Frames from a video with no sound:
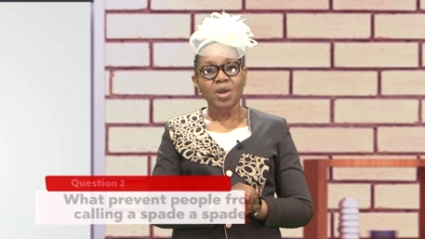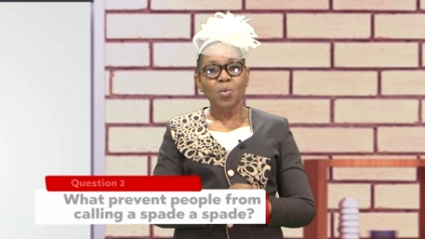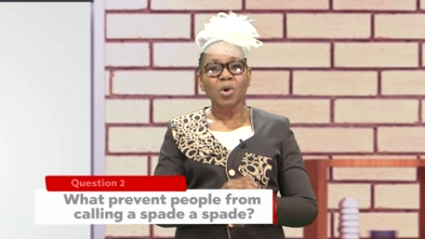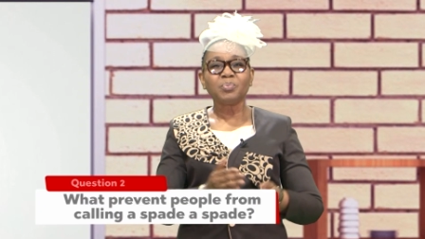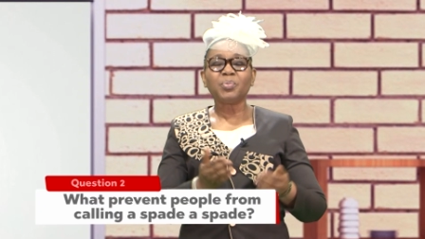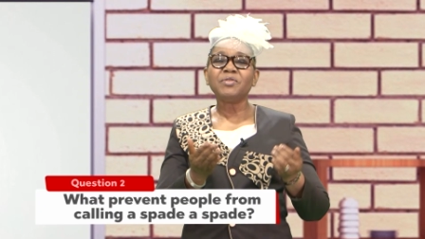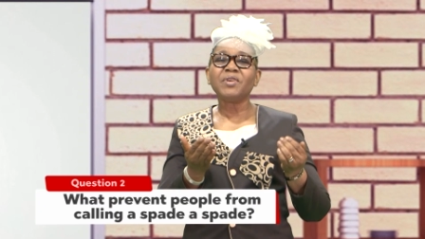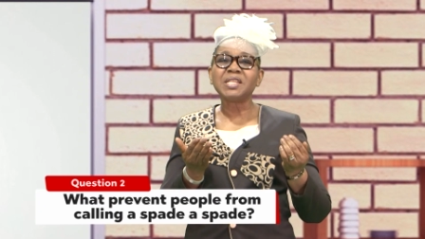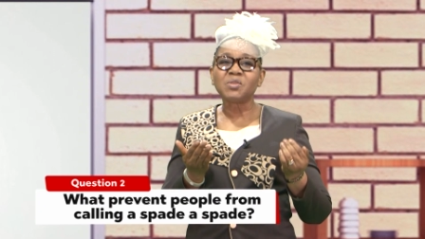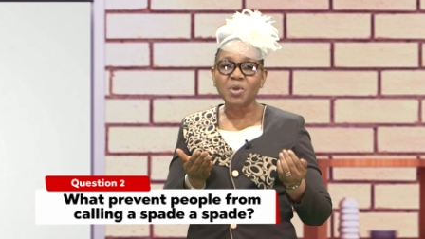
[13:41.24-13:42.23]
What
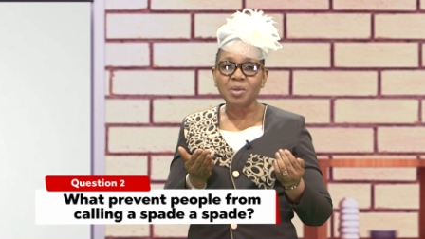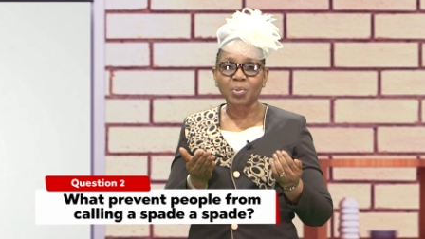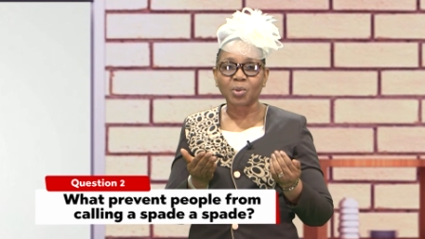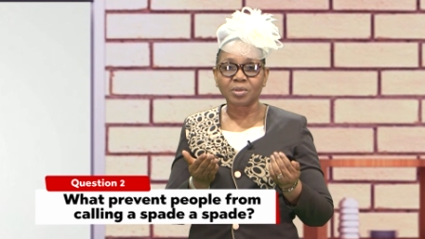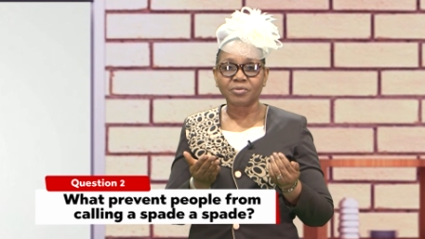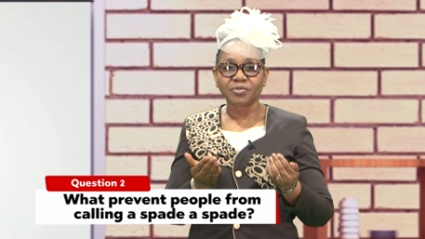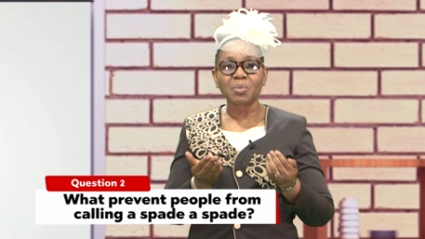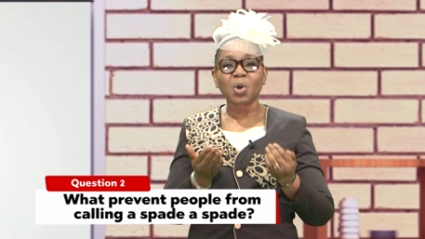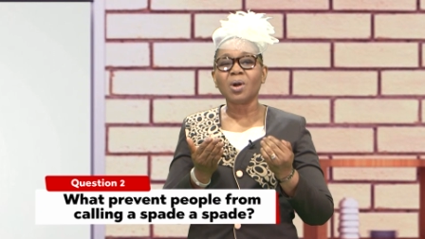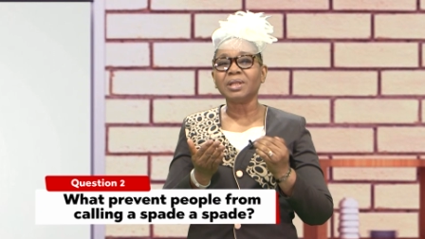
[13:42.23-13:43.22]
prevents people from
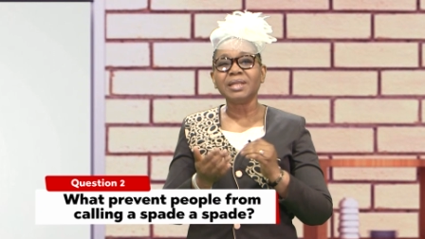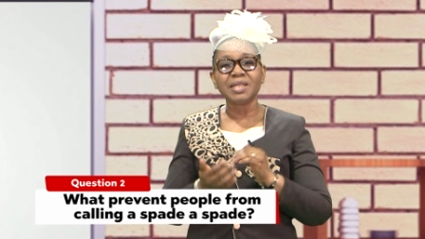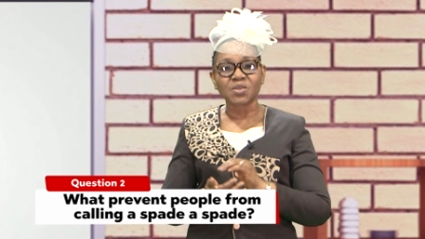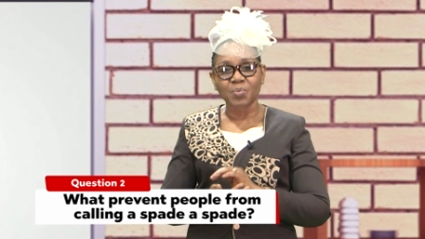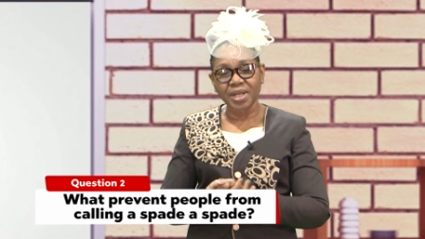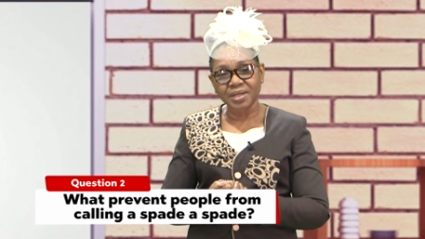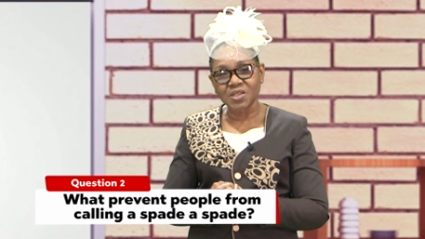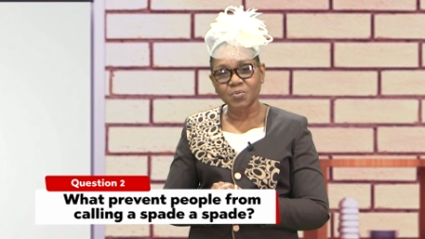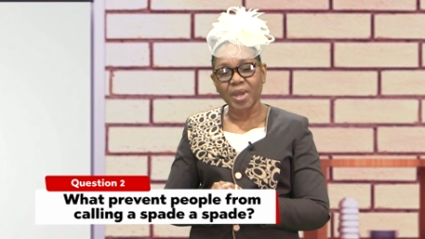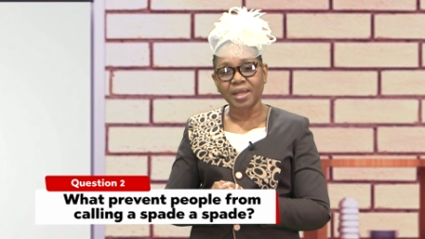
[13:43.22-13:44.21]
calling a
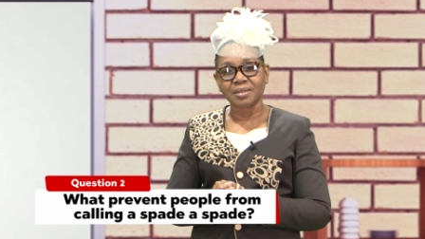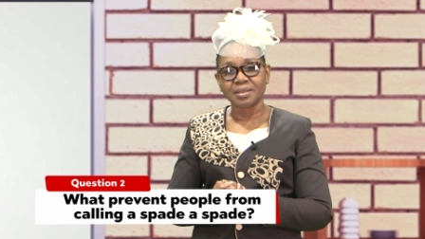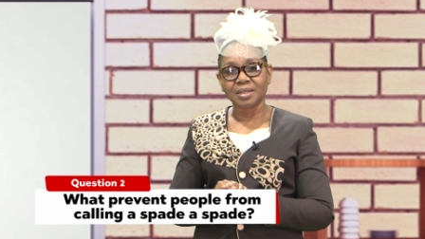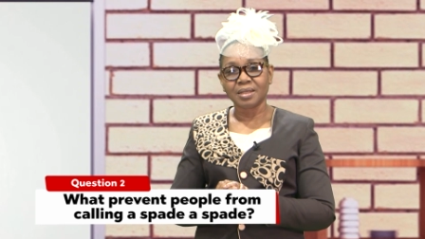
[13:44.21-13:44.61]
spade?